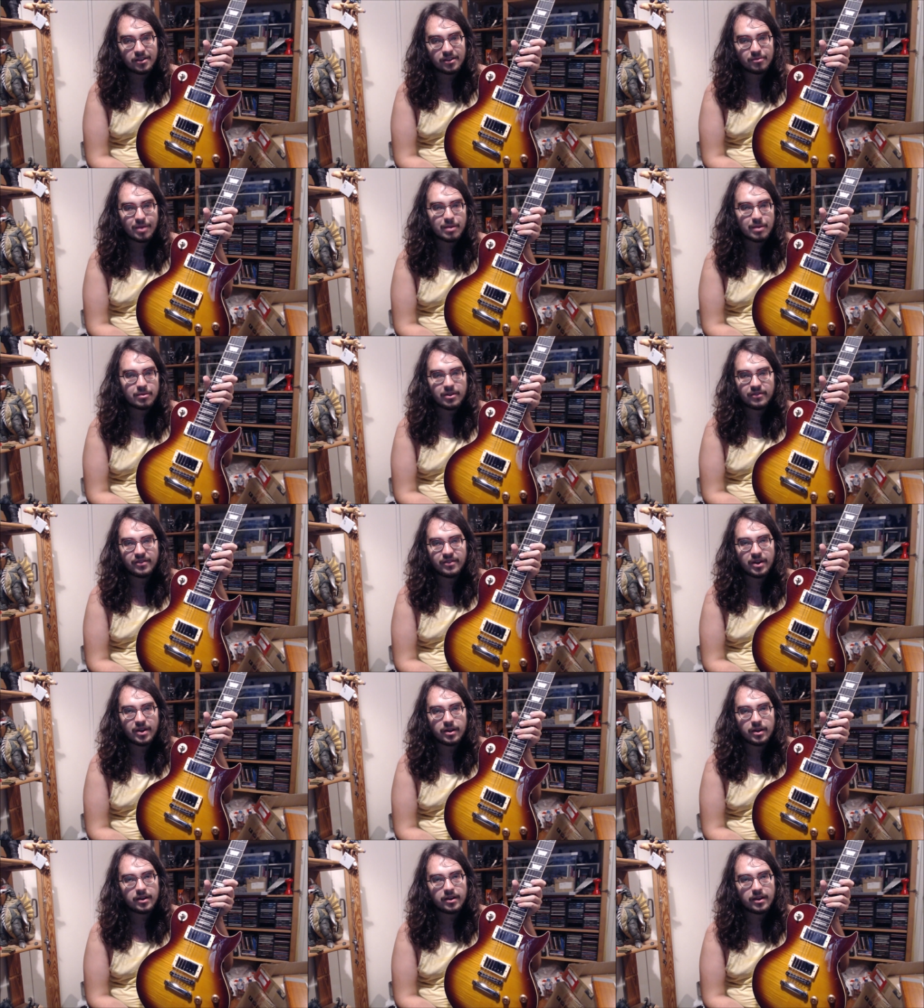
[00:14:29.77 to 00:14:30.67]
Maybe I'll
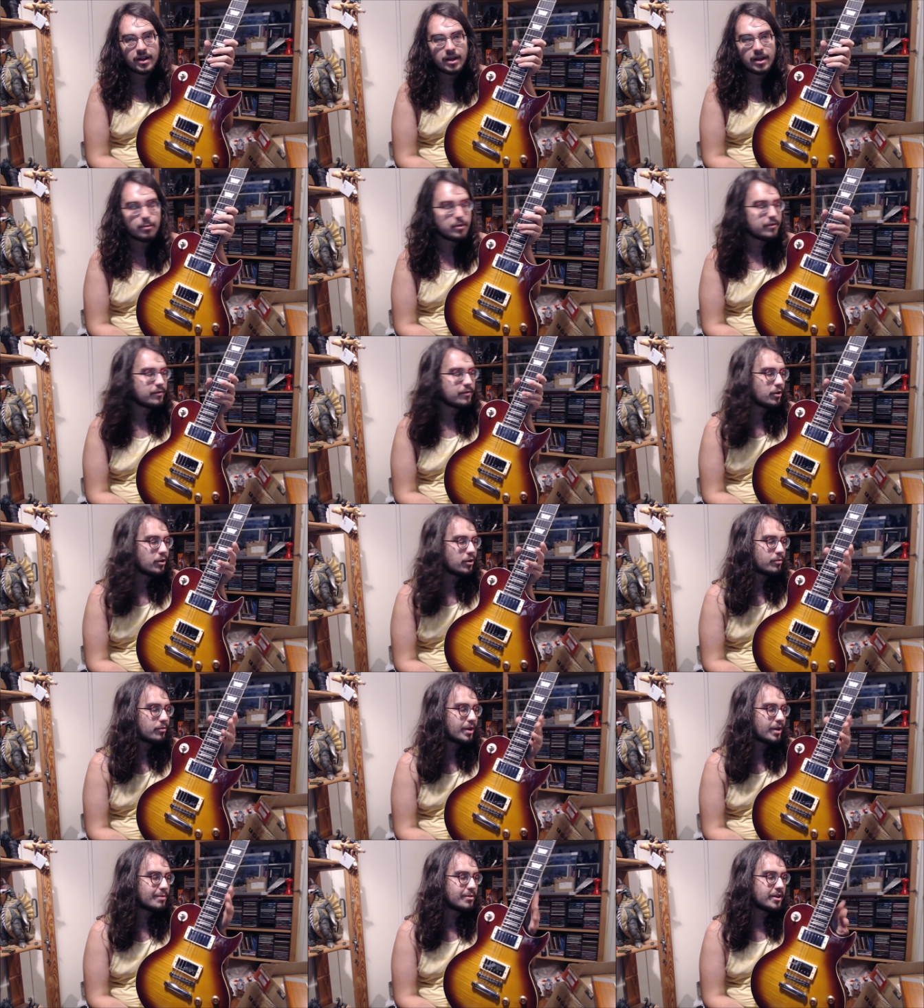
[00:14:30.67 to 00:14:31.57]
find an Epiphone,
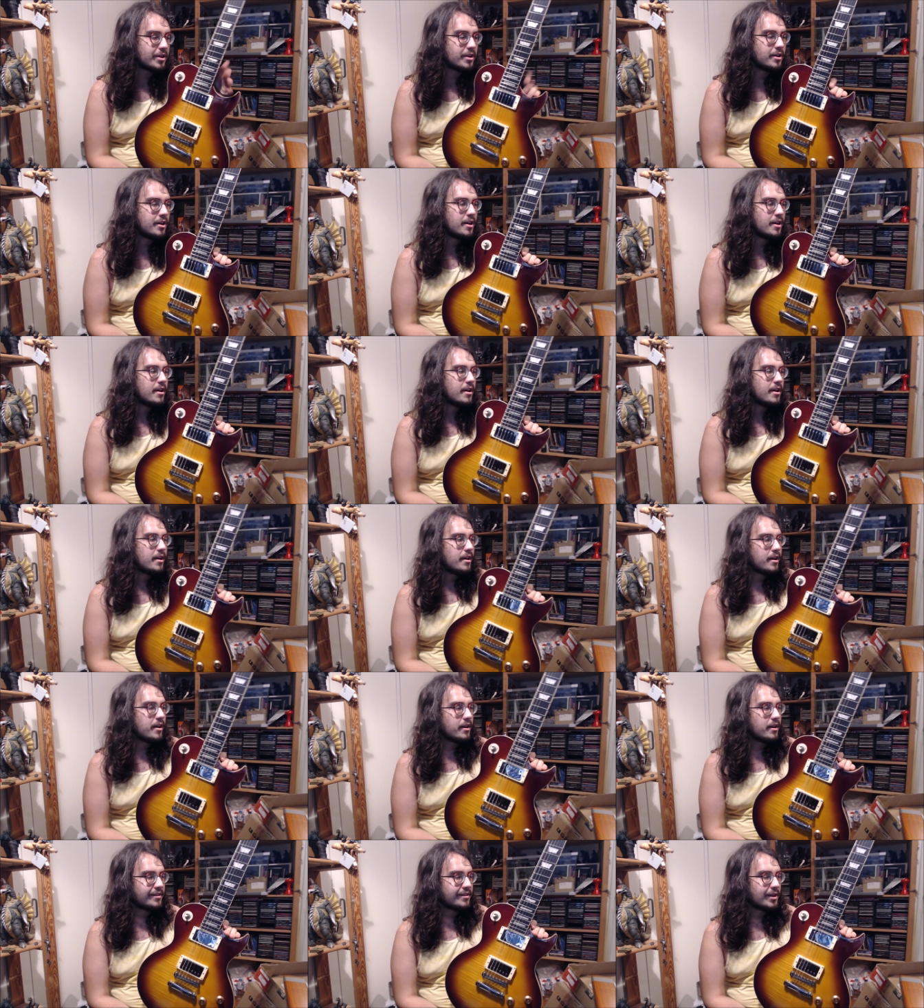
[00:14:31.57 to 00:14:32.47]
maybe
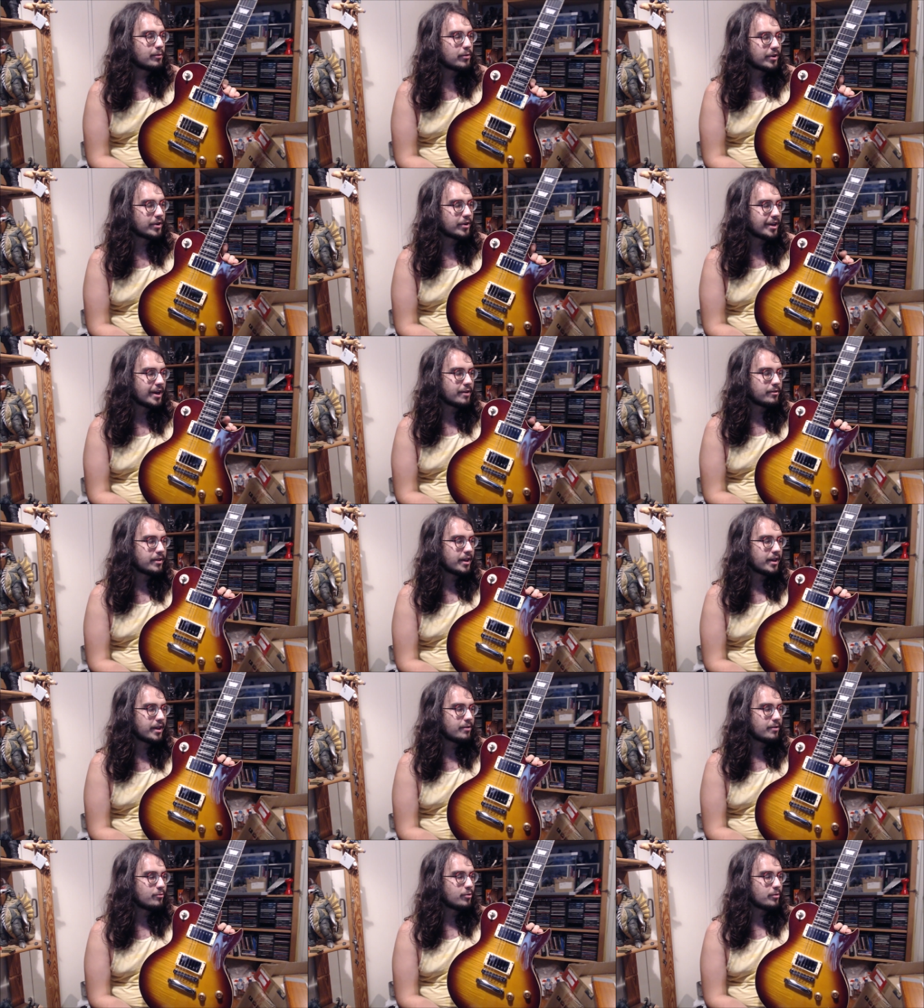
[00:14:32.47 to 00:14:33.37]
somebody out
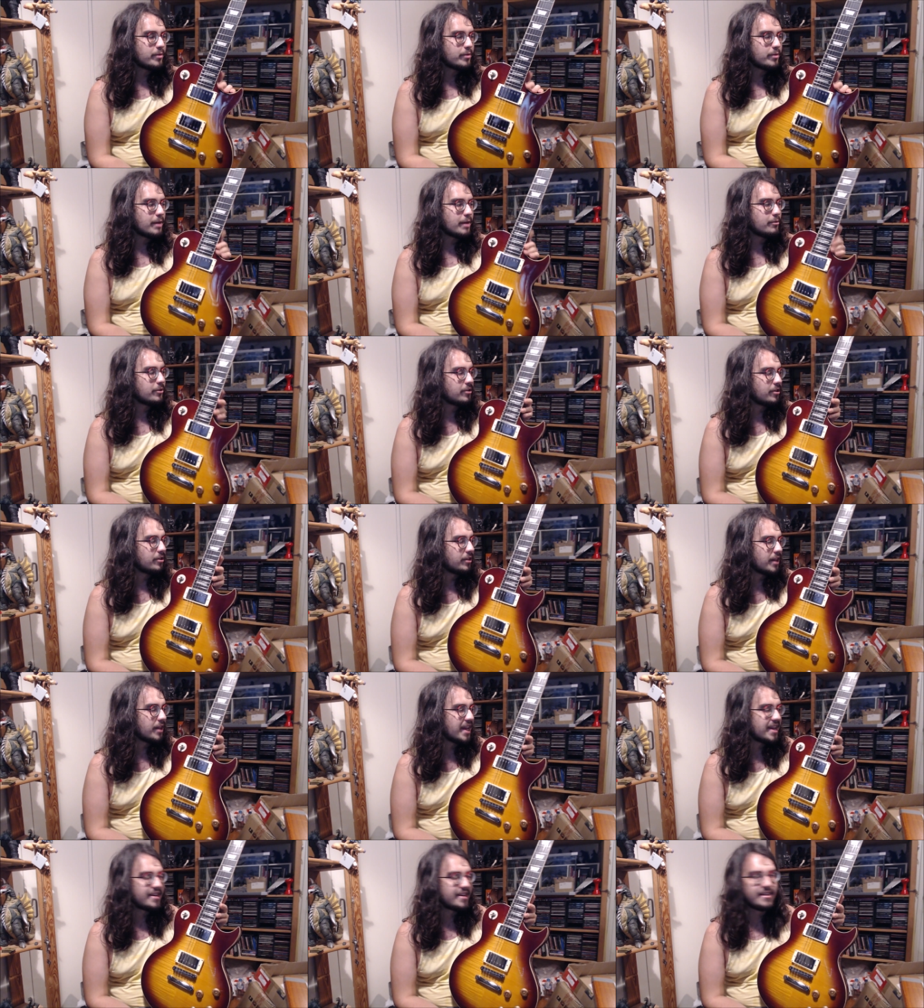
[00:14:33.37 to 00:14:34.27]
there will be able to
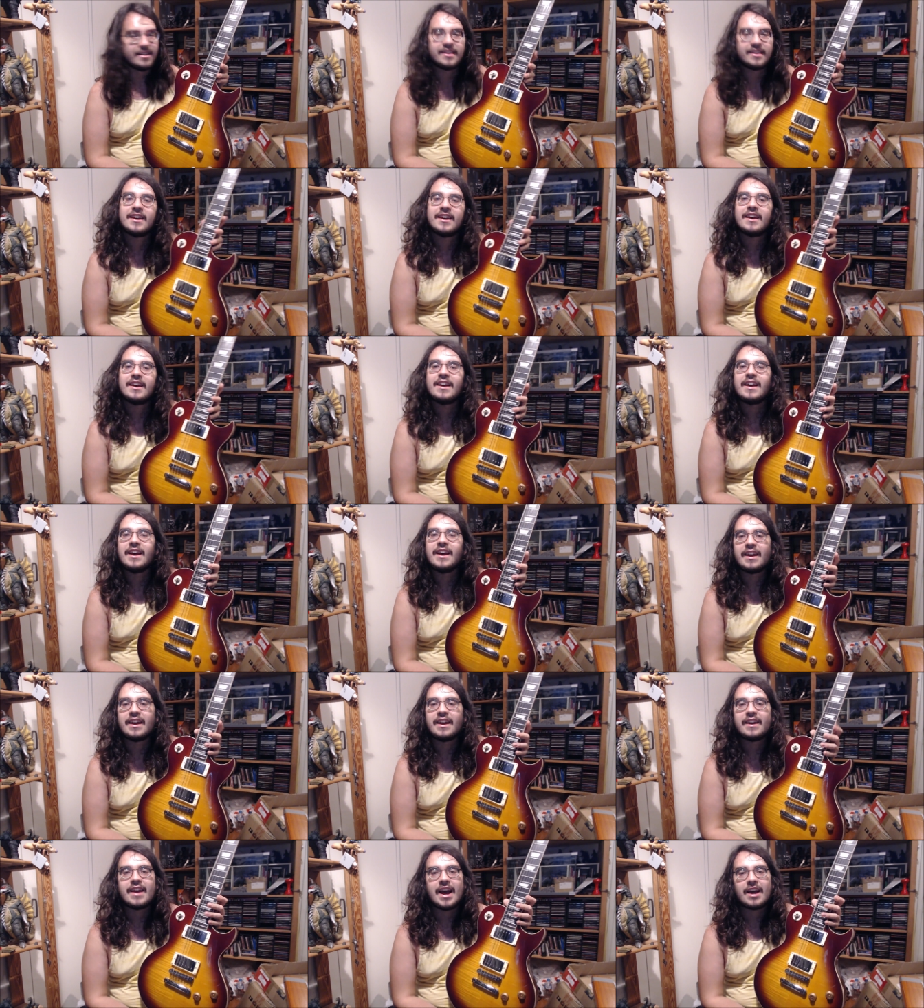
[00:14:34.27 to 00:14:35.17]
lend
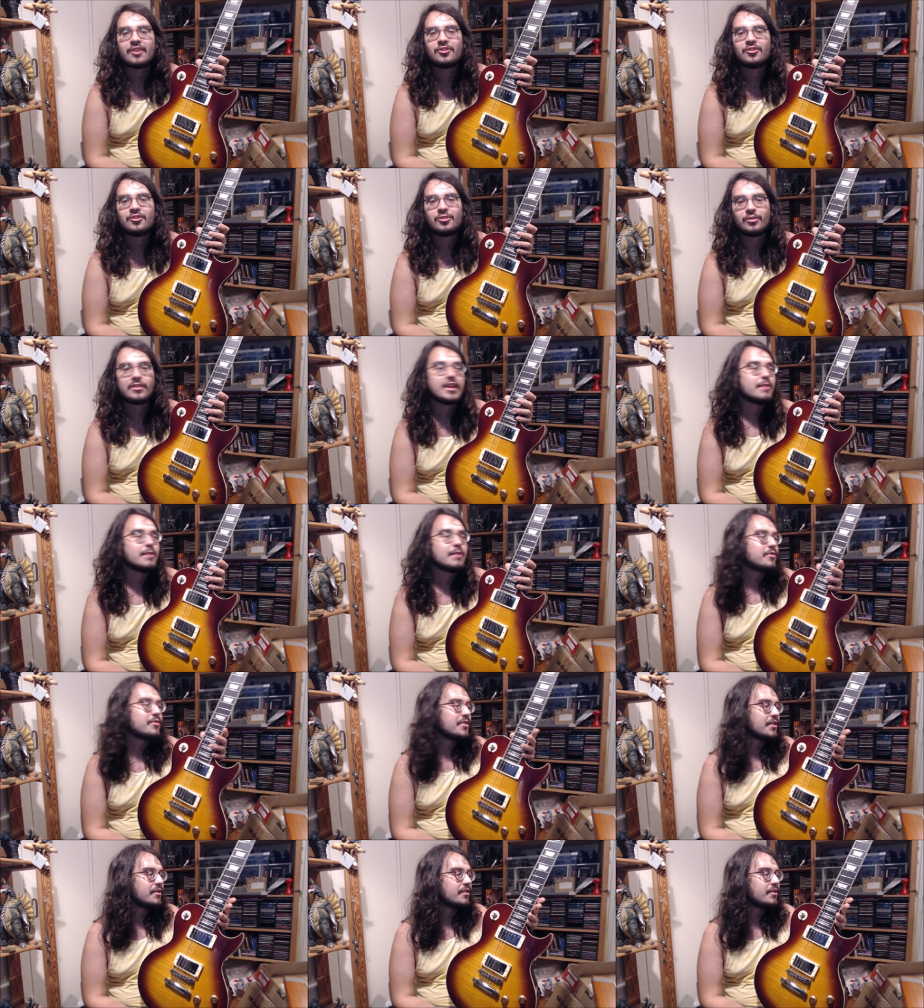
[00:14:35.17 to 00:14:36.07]
a actual
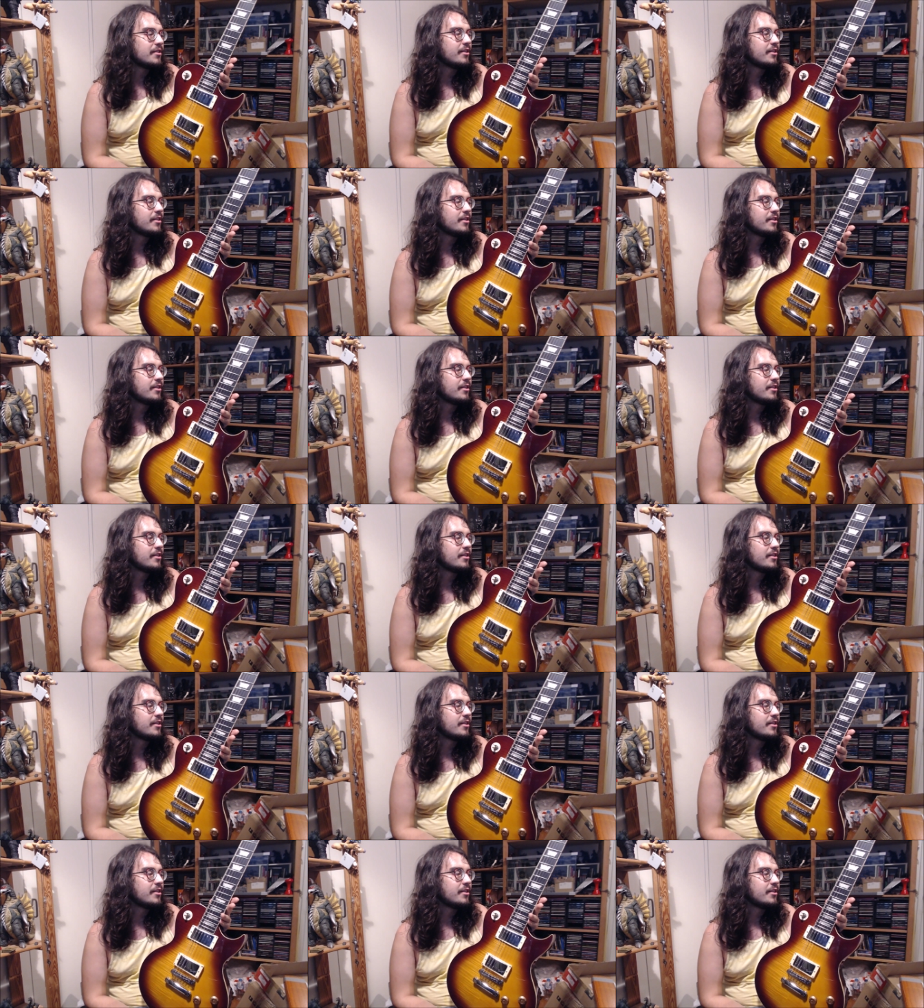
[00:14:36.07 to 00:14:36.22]
Gibson